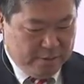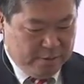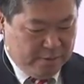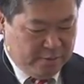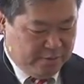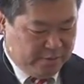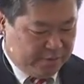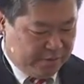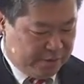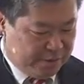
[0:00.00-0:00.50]

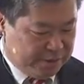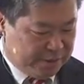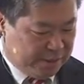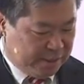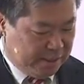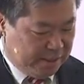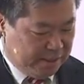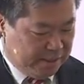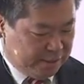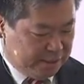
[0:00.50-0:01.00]
First
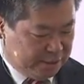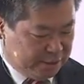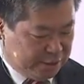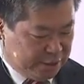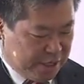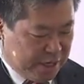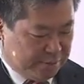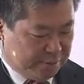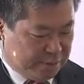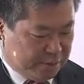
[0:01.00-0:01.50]
Kings
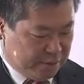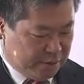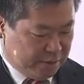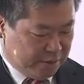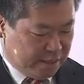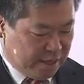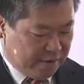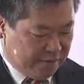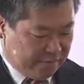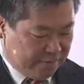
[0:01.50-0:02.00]
chapter
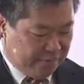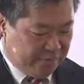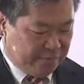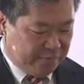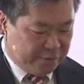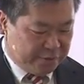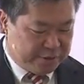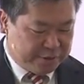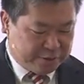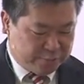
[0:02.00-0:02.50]
11
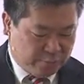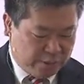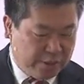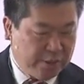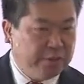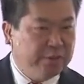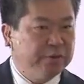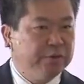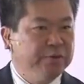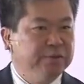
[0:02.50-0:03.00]
verses 1
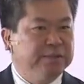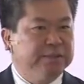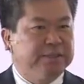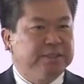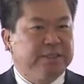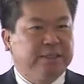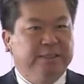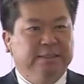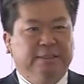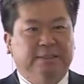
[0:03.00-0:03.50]
through 6
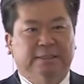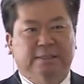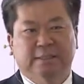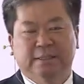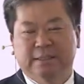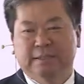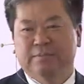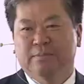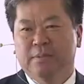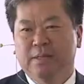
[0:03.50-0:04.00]

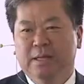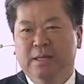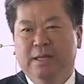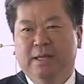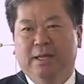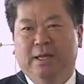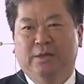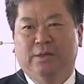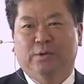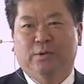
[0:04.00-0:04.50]

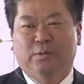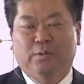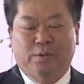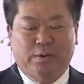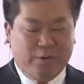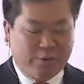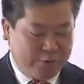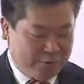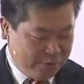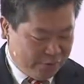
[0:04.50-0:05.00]
and the
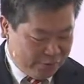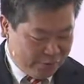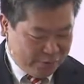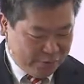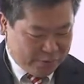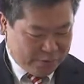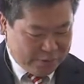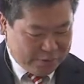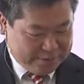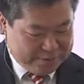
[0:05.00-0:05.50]
word of the
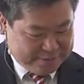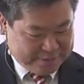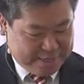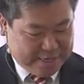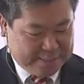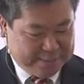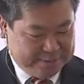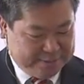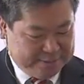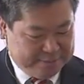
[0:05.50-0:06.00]
Lord
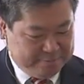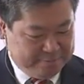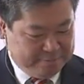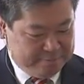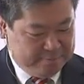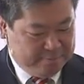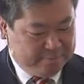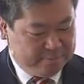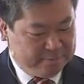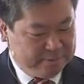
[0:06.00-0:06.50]
says
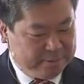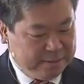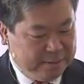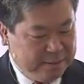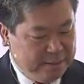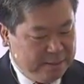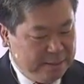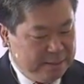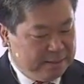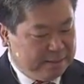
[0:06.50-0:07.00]

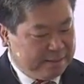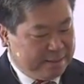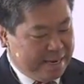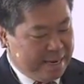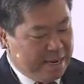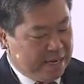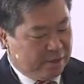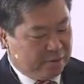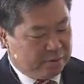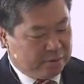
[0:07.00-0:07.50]

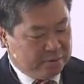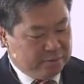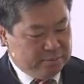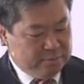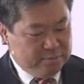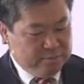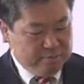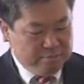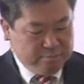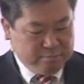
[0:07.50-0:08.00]
Now
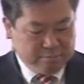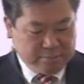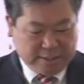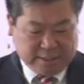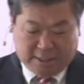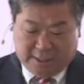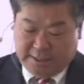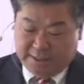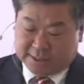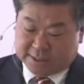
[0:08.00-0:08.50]

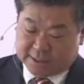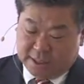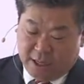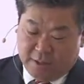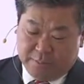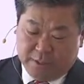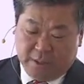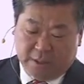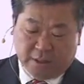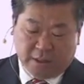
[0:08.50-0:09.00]
King
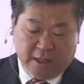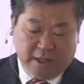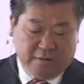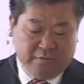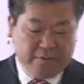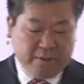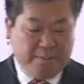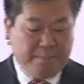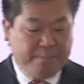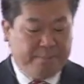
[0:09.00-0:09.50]
Solomon
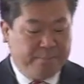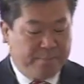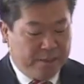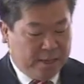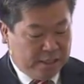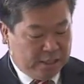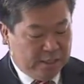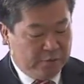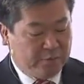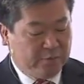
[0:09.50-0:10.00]
loved
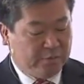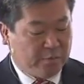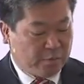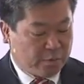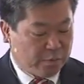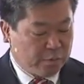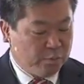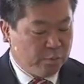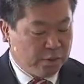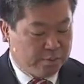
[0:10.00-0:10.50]
many
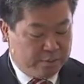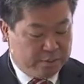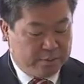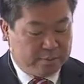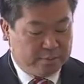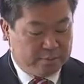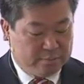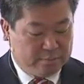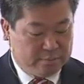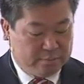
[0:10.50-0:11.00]
foreign women
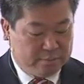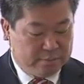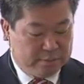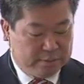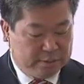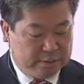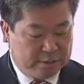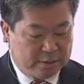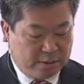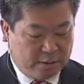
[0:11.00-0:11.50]

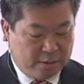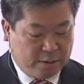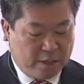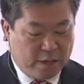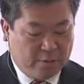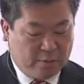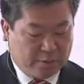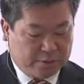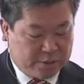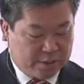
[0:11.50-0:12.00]

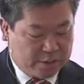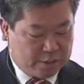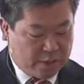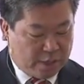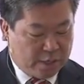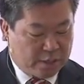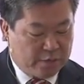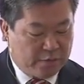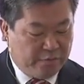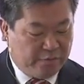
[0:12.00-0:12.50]
along with the
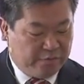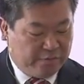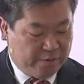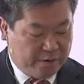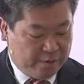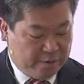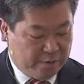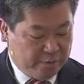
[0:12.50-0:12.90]
daughter of Pharaoh,